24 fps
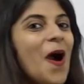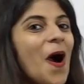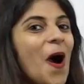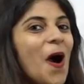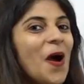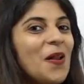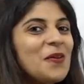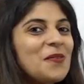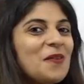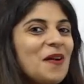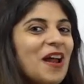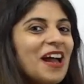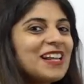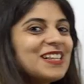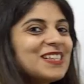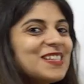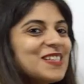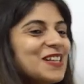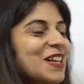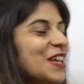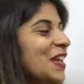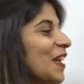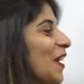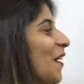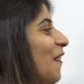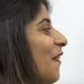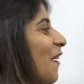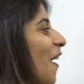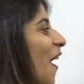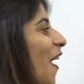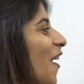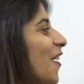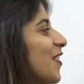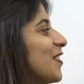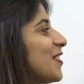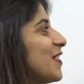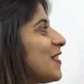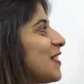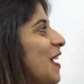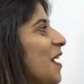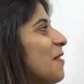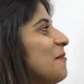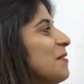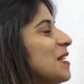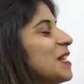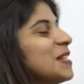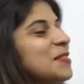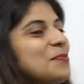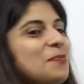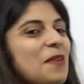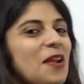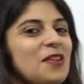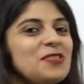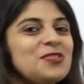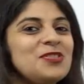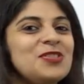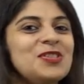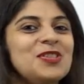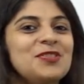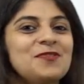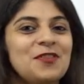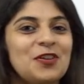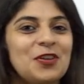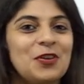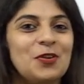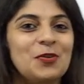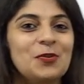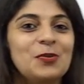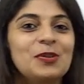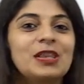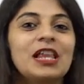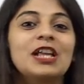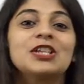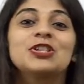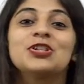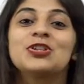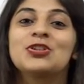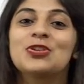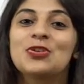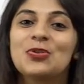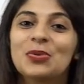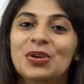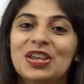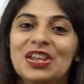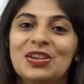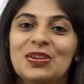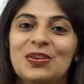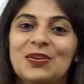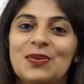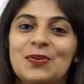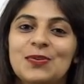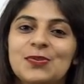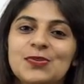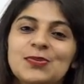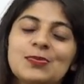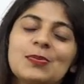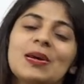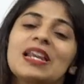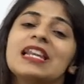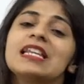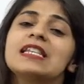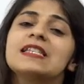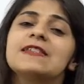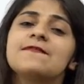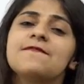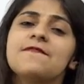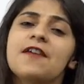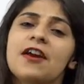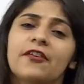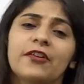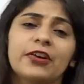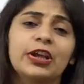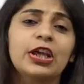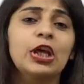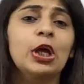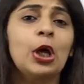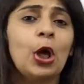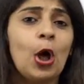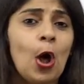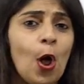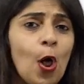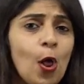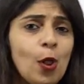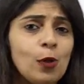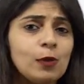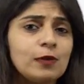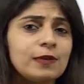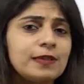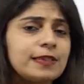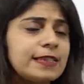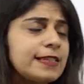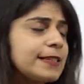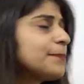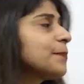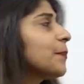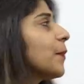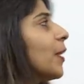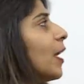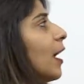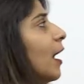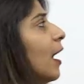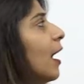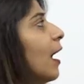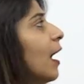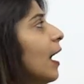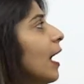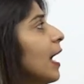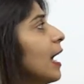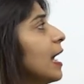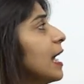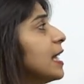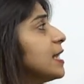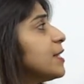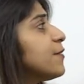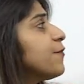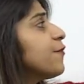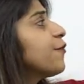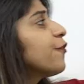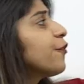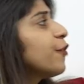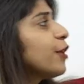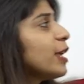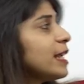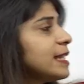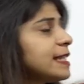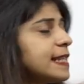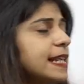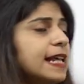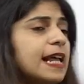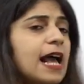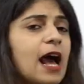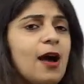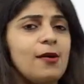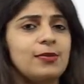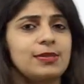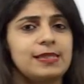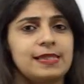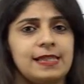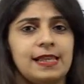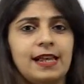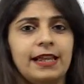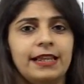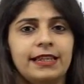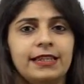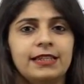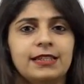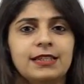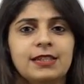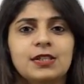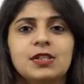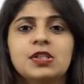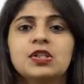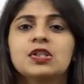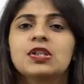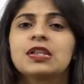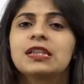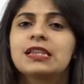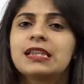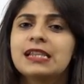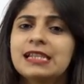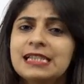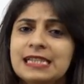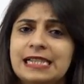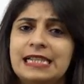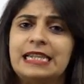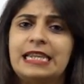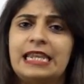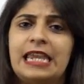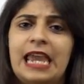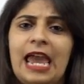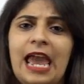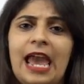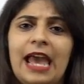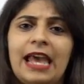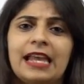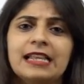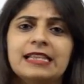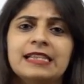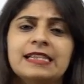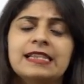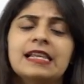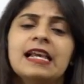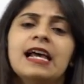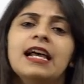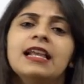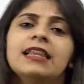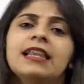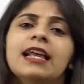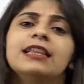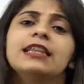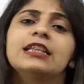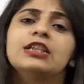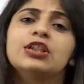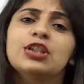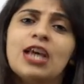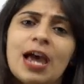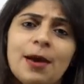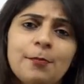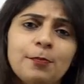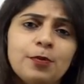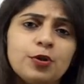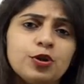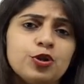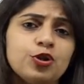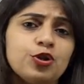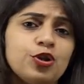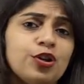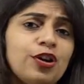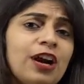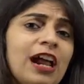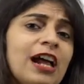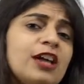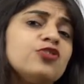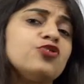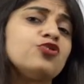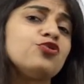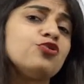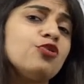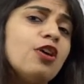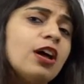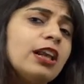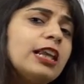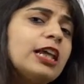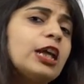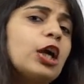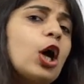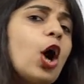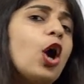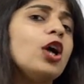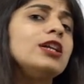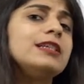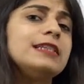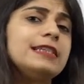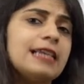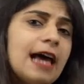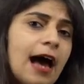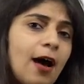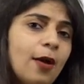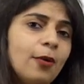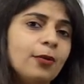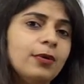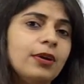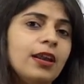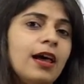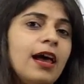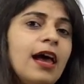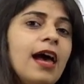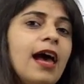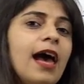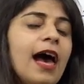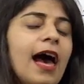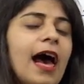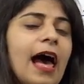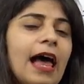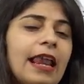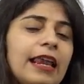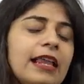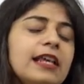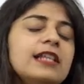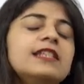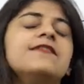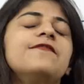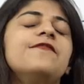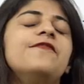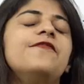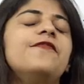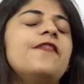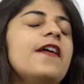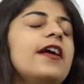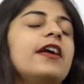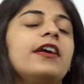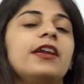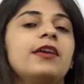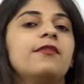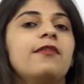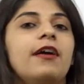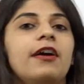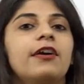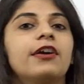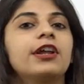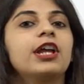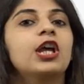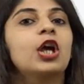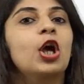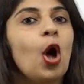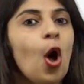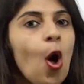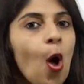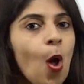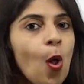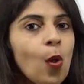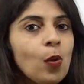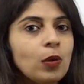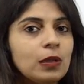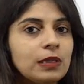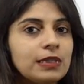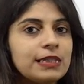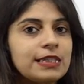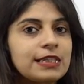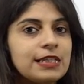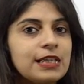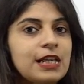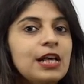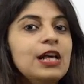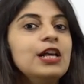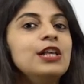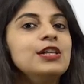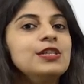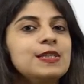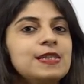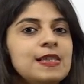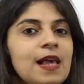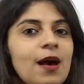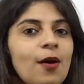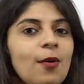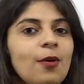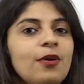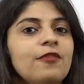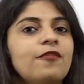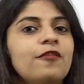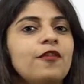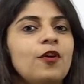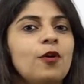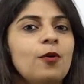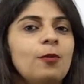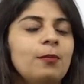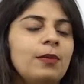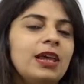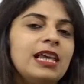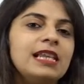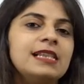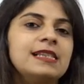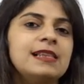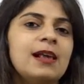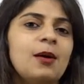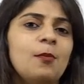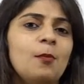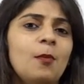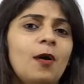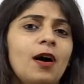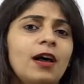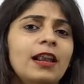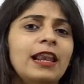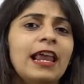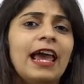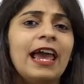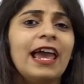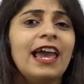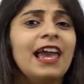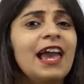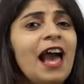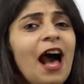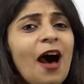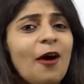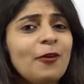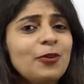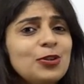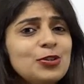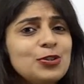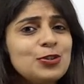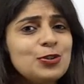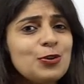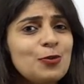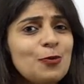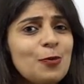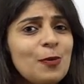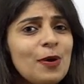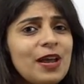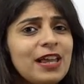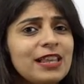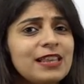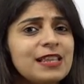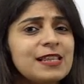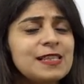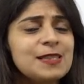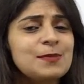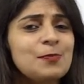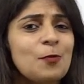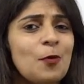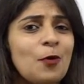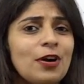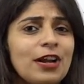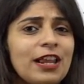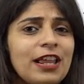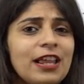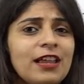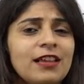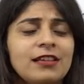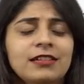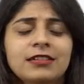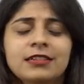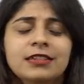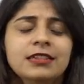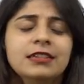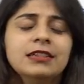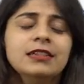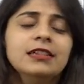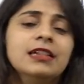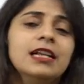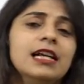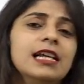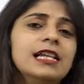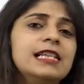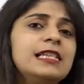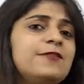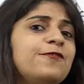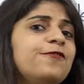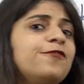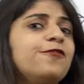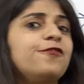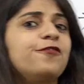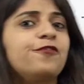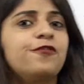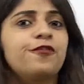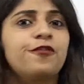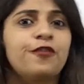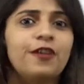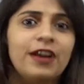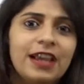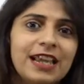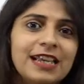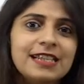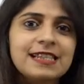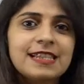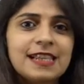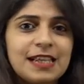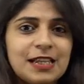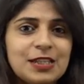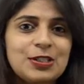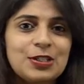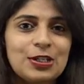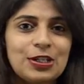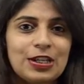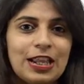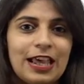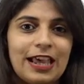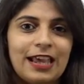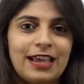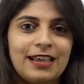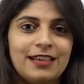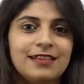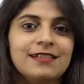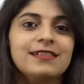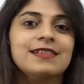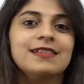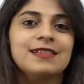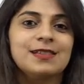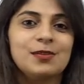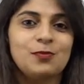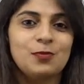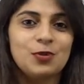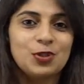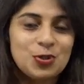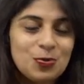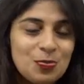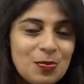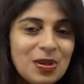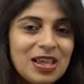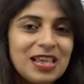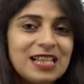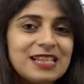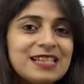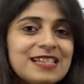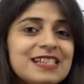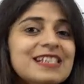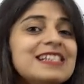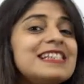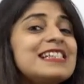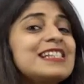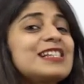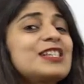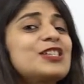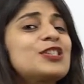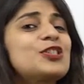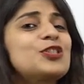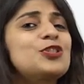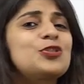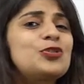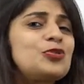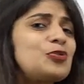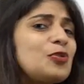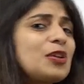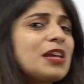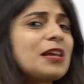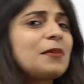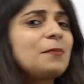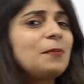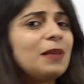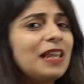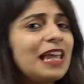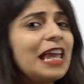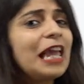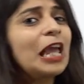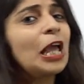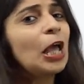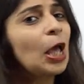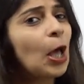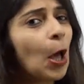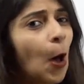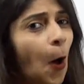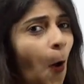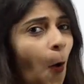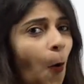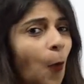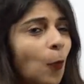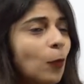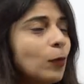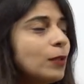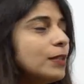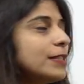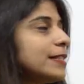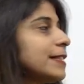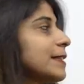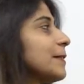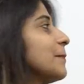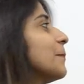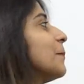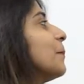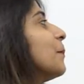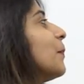All right, so here are some expressions for you that you can use when it's very cold. It's freezing outside. So this indicates that the temperature has really gone down and it's very, very cold. So if you meet someone, hey, how you doing this morning? It's freezing today. So which means it's extremely cold.